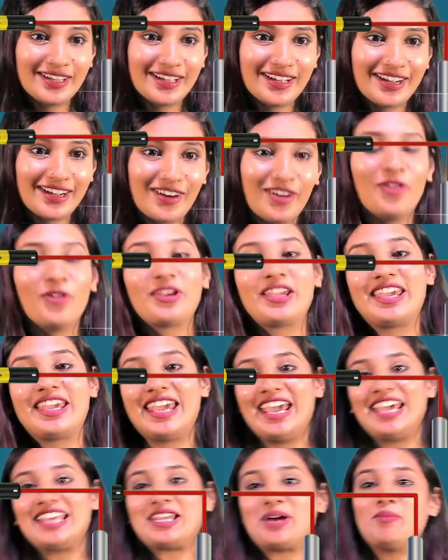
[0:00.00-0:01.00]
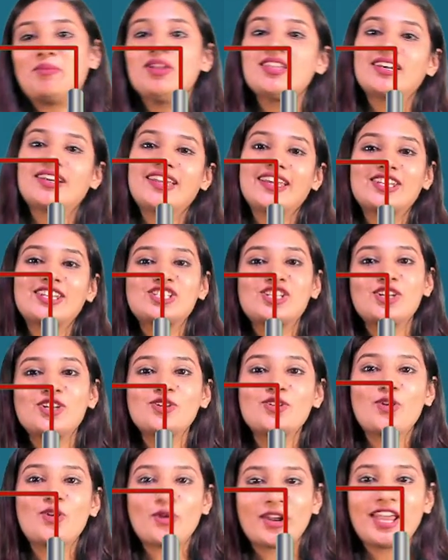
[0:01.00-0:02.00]
Okay, we reduction
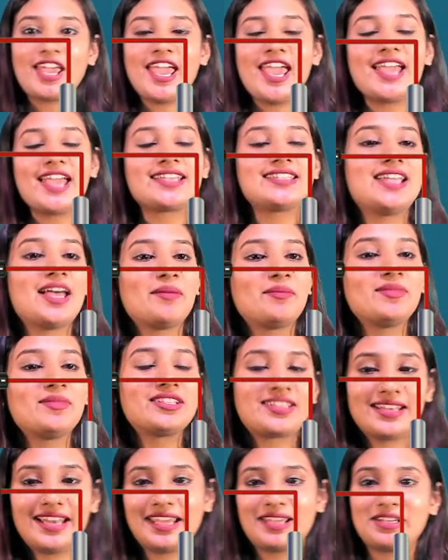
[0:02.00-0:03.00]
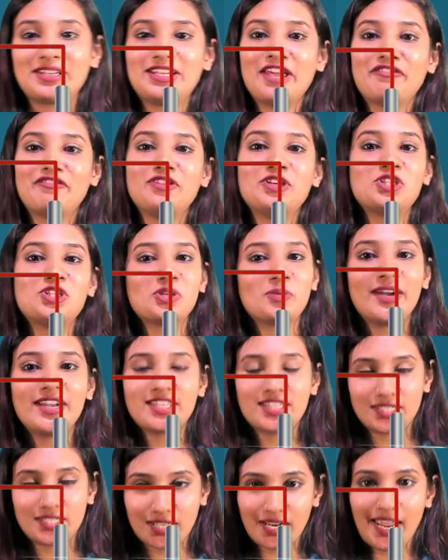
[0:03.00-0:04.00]
examples like definition
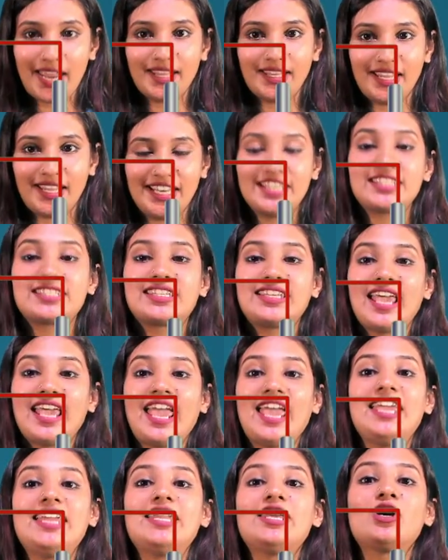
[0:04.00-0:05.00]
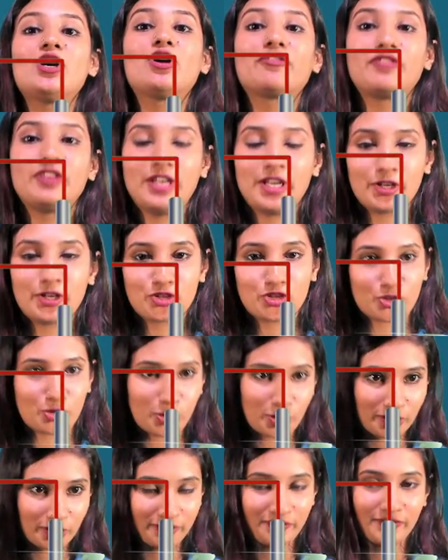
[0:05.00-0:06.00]
it is gaining of
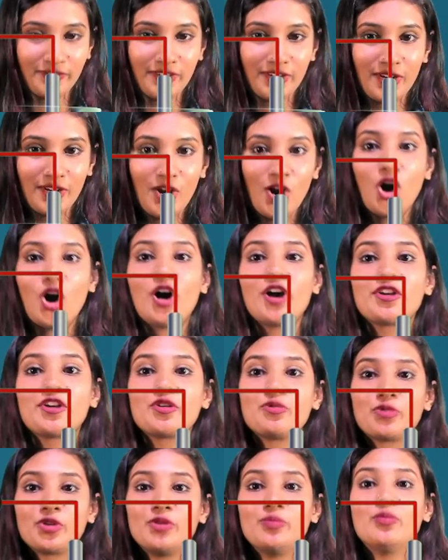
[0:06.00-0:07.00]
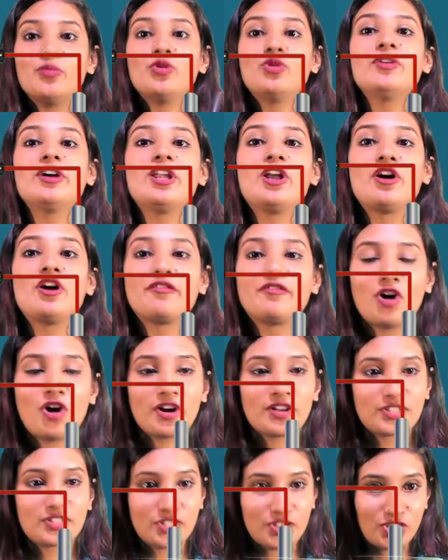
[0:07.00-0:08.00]
electron or removal of
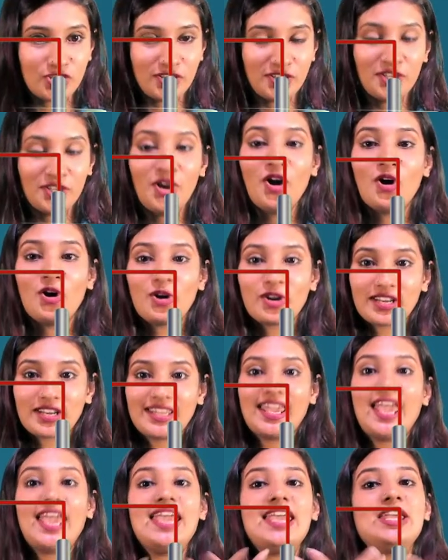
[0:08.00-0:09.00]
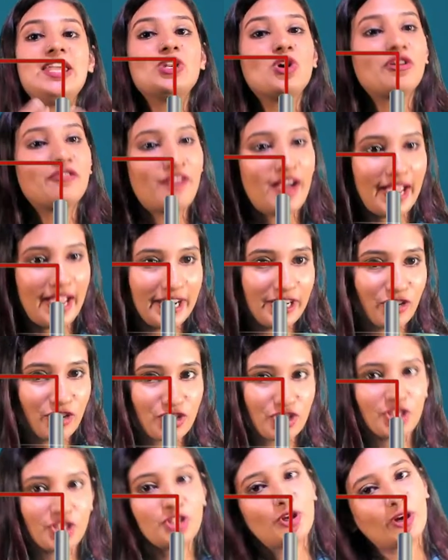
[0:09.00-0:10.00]
oxygen or gain of
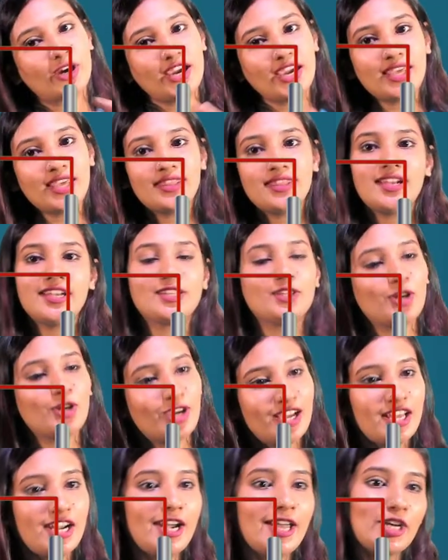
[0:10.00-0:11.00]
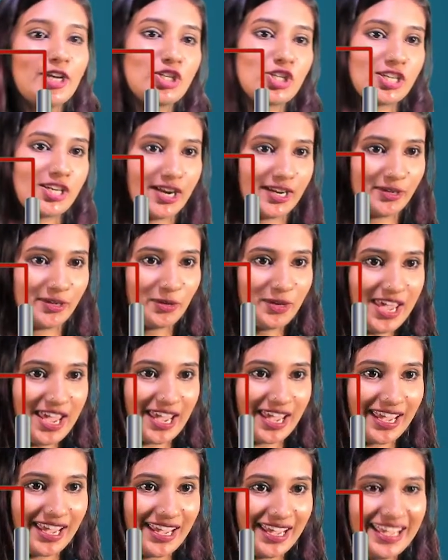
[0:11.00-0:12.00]
hydrogen. This is reduction,
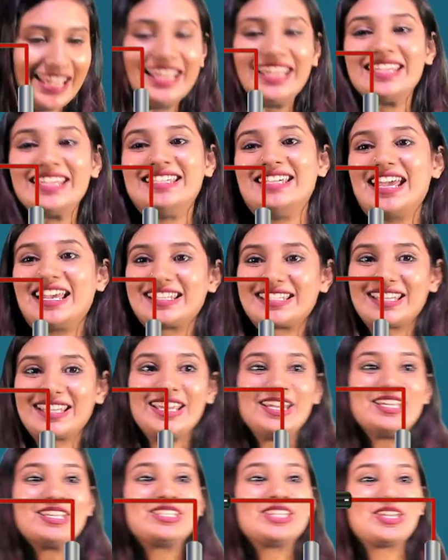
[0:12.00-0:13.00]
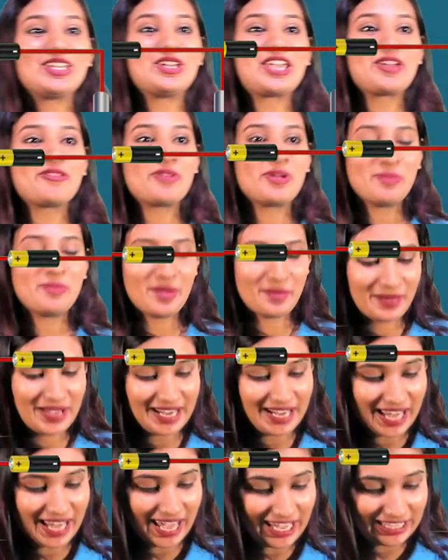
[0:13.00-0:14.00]
okay? Yes. So you can remember
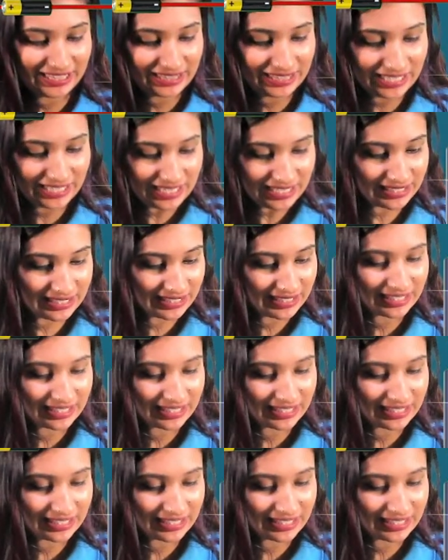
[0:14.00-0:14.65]
like this.